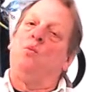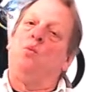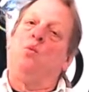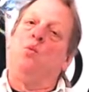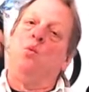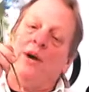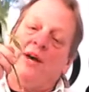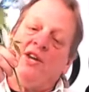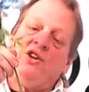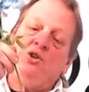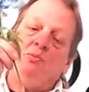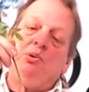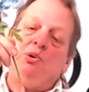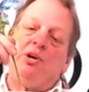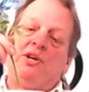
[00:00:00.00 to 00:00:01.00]
When you
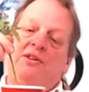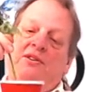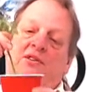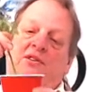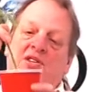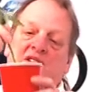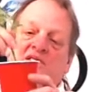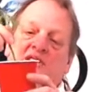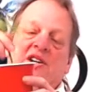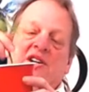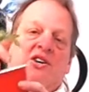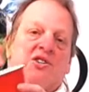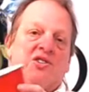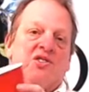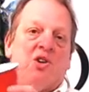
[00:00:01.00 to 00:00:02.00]
put this in here in
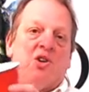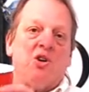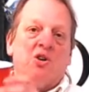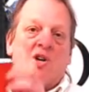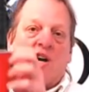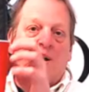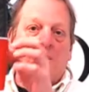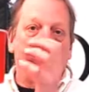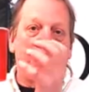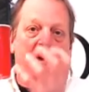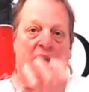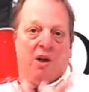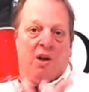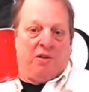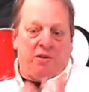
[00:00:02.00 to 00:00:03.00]
the solo cup,
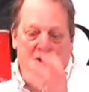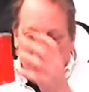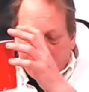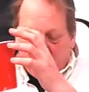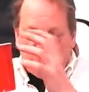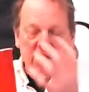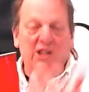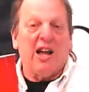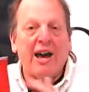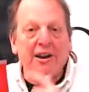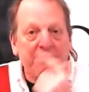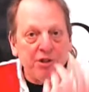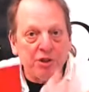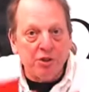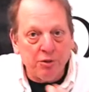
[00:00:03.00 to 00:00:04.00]
you get a lot of
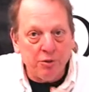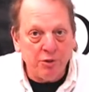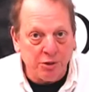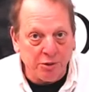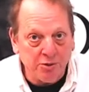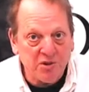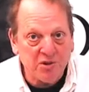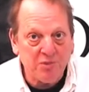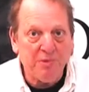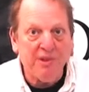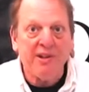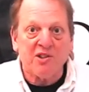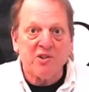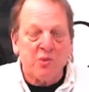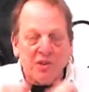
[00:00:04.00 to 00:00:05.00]
little roots,
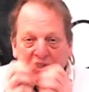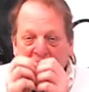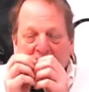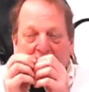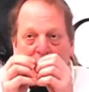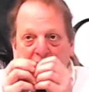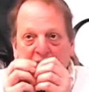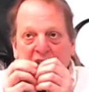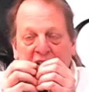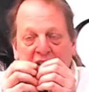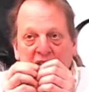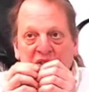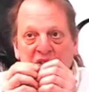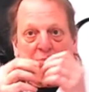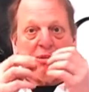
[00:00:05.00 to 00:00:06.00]
because what's happening is
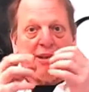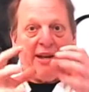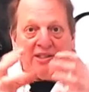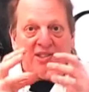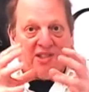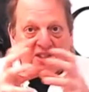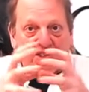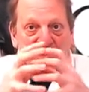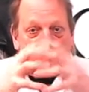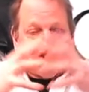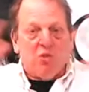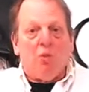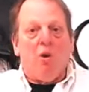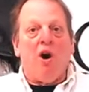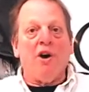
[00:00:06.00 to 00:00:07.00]
the plant senses the
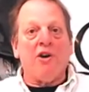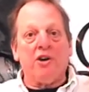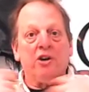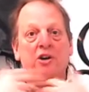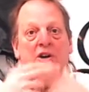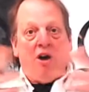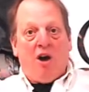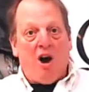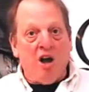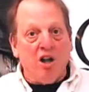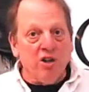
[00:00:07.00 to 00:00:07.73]
water all